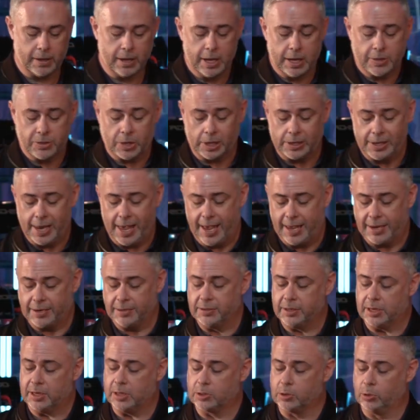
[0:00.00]
The
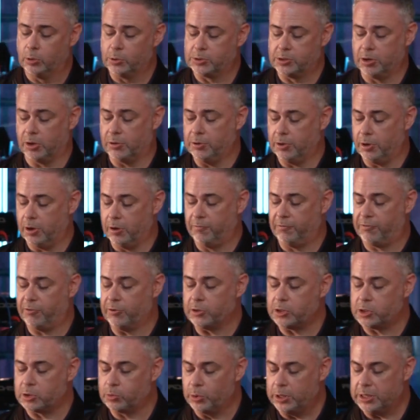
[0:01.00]
land is also known for a
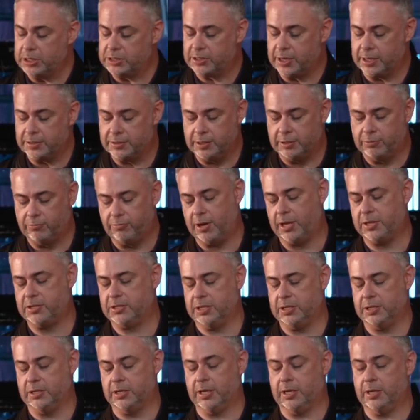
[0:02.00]
sweet scented
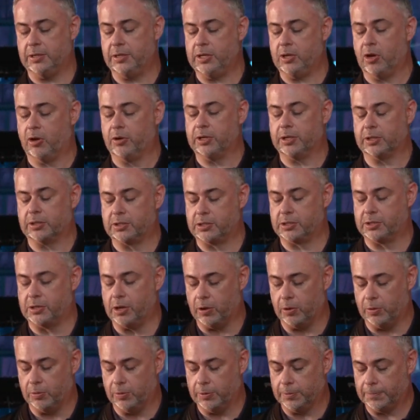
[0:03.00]
resin and the onyx
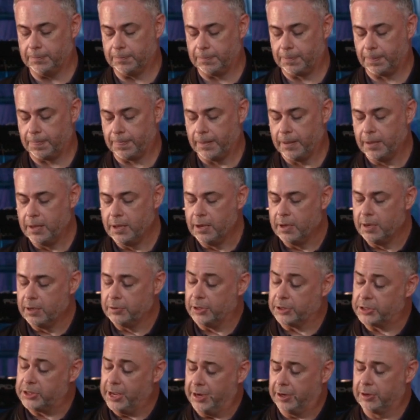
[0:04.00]
stone.
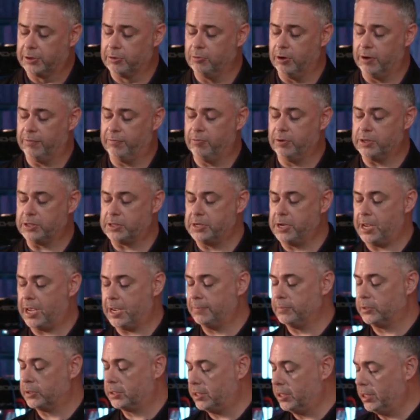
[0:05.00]
The second river is
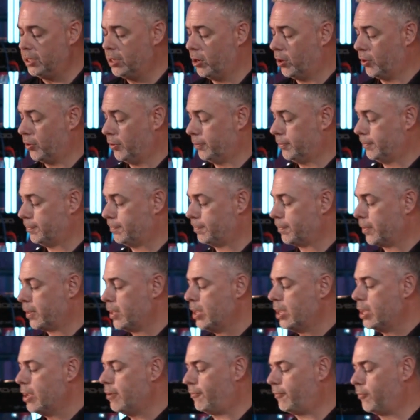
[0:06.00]
named Gihon.
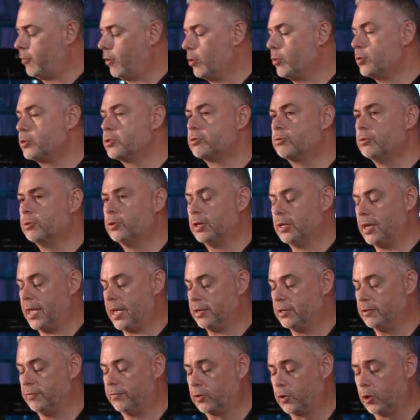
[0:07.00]
It flows through the
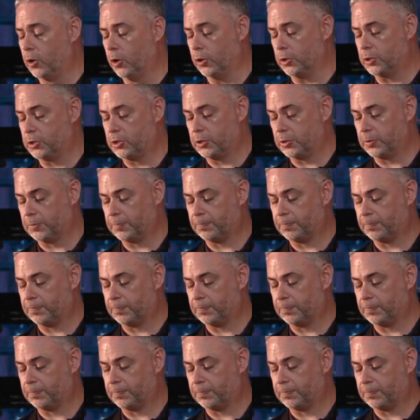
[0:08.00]
land of Cush.